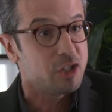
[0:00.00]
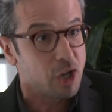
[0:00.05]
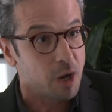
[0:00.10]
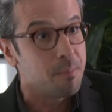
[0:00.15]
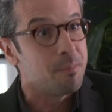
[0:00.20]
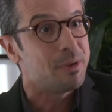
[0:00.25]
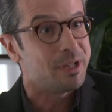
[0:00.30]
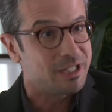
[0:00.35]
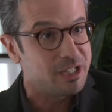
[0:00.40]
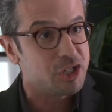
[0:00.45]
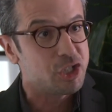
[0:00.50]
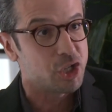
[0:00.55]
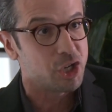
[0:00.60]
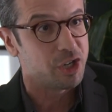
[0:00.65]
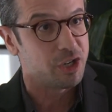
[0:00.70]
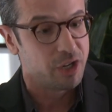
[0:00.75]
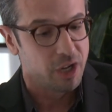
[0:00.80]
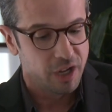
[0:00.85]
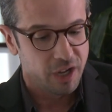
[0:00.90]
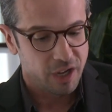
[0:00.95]

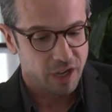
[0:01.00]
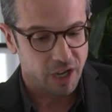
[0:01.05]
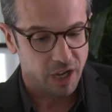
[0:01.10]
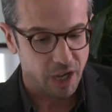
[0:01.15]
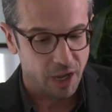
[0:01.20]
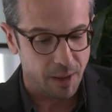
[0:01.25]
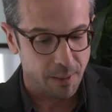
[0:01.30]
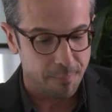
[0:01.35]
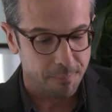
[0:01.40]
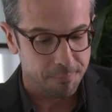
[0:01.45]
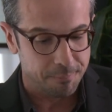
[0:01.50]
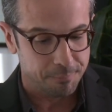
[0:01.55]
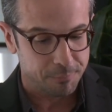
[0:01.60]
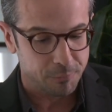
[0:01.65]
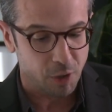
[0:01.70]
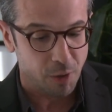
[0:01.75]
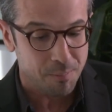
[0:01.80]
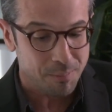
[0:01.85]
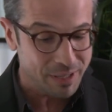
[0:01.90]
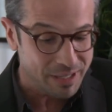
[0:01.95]
competition,
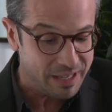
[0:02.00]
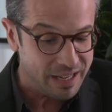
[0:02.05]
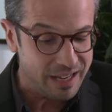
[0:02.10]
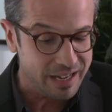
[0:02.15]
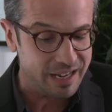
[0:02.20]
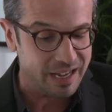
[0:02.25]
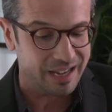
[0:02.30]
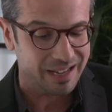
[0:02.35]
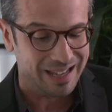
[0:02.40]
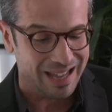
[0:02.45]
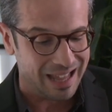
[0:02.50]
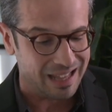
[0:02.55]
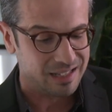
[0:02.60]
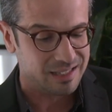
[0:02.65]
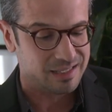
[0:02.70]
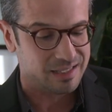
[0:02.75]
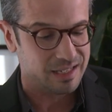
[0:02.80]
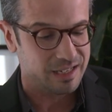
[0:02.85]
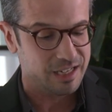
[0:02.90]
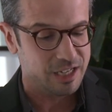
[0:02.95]
competing
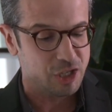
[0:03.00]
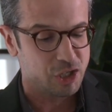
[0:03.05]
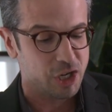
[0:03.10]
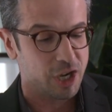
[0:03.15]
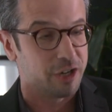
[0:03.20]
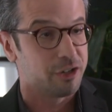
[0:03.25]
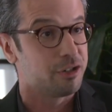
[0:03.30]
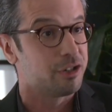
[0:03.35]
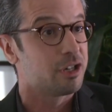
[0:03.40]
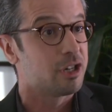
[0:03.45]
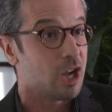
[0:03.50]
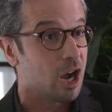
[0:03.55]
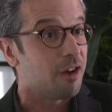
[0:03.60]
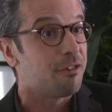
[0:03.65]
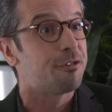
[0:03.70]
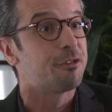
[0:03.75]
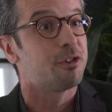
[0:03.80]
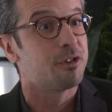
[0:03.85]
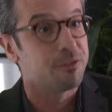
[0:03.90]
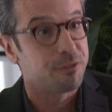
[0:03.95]
against each other.
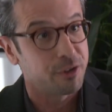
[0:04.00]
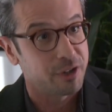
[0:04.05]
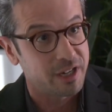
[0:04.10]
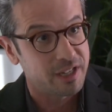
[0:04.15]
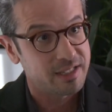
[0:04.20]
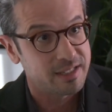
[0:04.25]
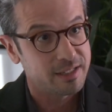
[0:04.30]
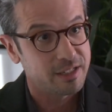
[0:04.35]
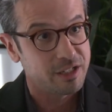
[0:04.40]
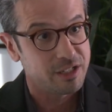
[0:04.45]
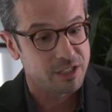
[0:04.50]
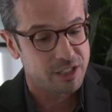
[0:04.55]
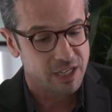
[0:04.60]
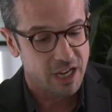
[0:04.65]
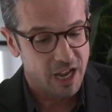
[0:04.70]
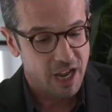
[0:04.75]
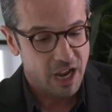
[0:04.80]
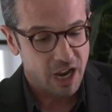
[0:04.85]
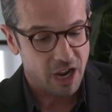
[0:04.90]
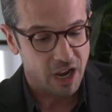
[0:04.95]
Gopher, for instance,
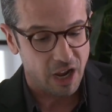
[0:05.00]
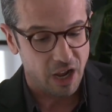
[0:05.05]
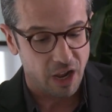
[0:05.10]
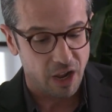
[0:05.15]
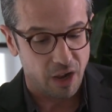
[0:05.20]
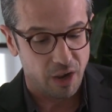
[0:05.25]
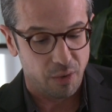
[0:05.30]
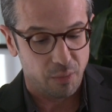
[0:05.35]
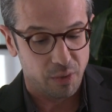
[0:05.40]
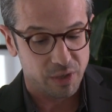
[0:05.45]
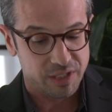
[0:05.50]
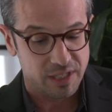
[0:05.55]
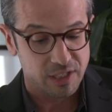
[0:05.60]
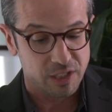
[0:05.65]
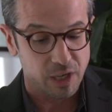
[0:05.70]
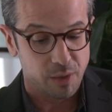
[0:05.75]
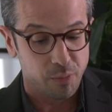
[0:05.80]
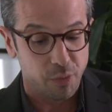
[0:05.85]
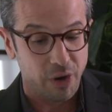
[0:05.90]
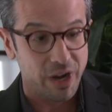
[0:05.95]
was in
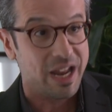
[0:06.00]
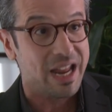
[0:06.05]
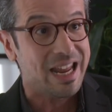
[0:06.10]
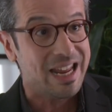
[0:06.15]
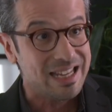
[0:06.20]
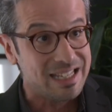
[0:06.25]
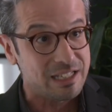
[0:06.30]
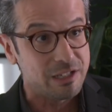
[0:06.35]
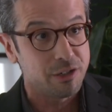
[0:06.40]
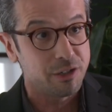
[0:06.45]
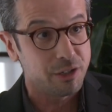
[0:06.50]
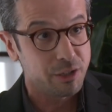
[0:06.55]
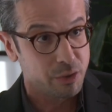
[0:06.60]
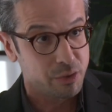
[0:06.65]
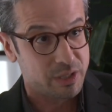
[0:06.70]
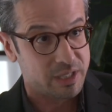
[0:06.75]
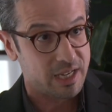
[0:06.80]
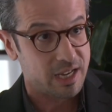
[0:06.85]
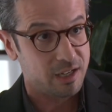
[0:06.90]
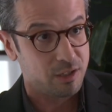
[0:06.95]
some way easier, you
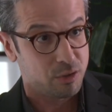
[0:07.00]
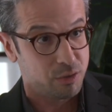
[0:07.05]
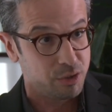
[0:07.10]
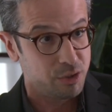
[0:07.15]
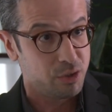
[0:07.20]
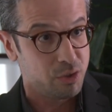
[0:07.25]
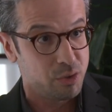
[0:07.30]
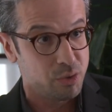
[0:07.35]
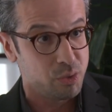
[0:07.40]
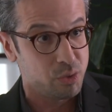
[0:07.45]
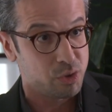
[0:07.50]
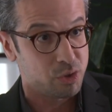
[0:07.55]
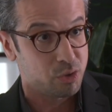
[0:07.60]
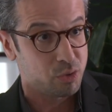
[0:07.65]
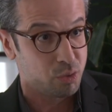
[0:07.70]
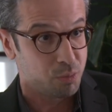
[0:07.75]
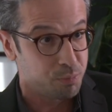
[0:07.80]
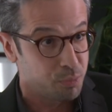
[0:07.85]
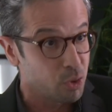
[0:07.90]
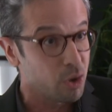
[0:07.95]
said, to
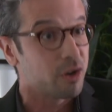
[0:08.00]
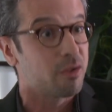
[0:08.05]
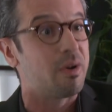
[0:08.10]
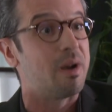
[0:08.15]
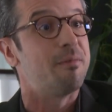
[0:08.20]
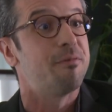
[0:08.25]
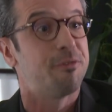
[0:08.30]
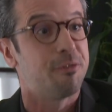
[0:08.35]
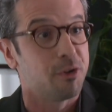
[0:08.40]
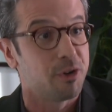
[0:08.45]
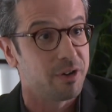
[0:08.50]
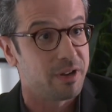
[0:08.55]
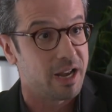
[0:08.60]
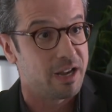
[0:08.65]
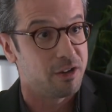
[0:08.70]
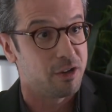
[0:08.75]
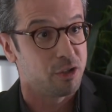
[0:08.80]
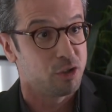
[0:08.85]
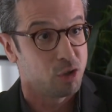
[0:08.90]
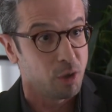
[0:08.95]
program for
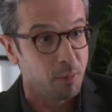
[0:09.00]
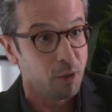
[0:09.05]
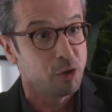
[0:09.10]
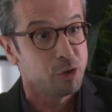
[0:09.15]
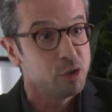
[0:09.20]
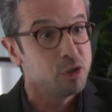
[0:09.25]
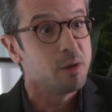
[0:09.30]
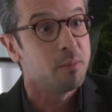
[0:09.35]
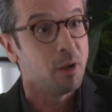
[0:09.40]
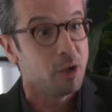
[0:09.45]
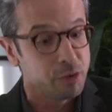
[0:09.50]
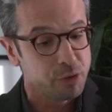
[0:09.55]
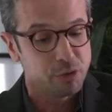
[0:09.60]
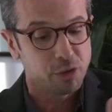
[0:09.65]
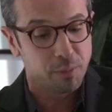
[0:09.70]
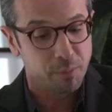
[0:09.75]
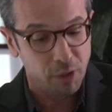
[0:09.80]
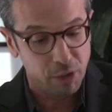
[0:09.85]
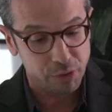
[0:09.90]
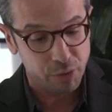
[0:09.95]
than the
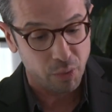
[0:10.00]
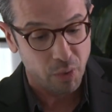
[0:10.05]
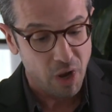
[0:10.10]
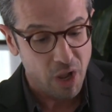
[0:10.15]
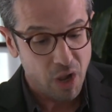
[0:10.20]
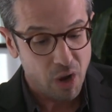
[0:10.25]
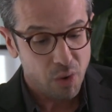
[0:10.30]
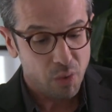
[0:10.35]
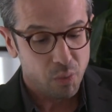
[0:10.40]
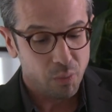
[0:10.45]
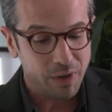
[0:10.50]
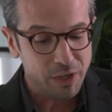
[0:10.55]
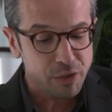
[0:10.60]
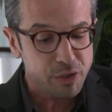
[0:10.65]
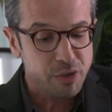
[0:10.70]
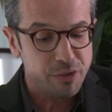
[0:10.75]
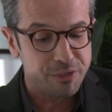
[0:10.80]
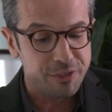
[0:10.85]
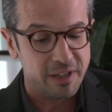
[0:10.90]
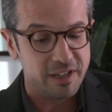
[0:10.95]
www. Why do
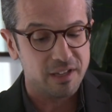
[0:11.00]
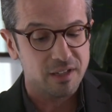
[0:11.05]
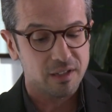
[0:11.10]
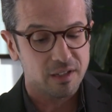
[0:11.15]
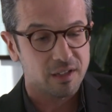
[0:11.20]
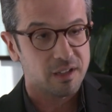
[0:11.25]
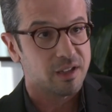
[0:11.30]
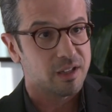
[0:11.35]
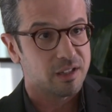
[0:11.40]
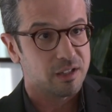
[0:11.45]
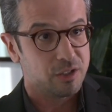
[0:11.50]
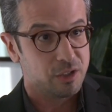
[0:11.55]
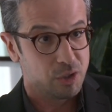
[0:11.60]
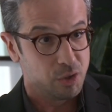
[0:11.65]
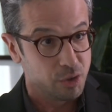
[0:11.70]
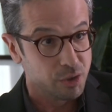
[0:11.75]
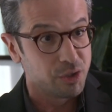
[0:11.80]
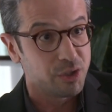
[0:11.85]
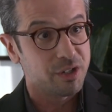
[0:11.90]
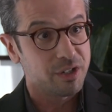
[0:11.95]
you think
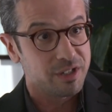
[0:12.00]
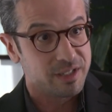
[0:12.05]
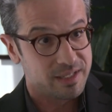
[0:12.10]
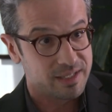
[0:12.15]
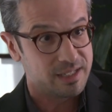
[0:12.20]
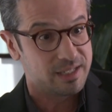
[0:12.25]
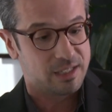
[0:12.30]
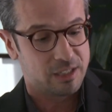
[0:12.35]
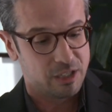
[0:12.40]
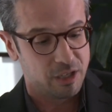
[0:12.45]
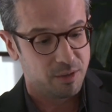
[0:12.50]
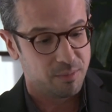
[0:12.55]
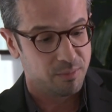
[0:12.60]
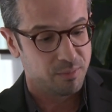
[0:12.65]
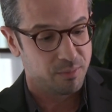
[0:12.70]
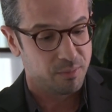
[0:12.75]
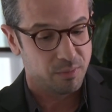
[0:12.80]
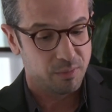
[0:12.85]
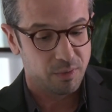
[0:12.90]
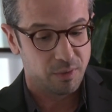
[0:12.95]
your
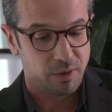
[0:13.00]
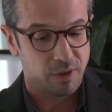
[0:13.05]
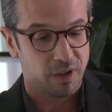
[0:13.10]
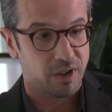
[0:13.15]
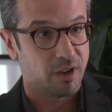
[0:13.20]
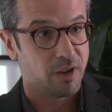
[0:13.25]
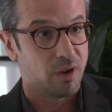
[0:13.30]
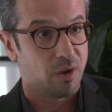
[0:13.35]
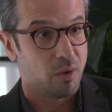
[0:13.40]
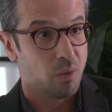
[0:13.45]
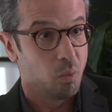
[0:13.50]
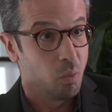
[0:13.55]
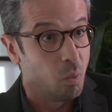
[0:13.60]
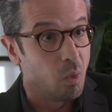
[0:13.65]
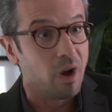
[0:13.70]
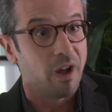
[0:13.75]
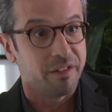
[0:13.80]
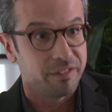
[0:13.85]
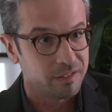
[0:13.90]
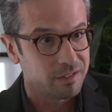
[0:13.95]
system
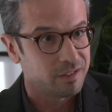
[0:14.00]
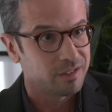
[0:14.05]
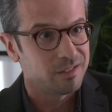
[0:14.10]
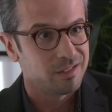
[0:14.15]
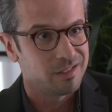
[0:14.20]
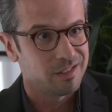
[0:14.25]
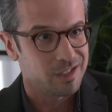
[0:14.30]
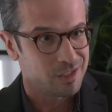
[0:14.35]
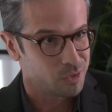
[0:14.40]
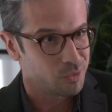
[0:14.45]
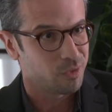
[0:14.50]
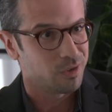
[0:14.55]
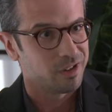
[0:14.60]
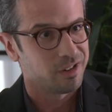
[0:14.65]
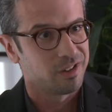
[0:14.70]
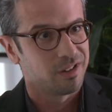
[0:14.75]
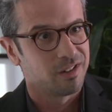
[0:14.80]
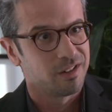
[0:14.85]
won this war?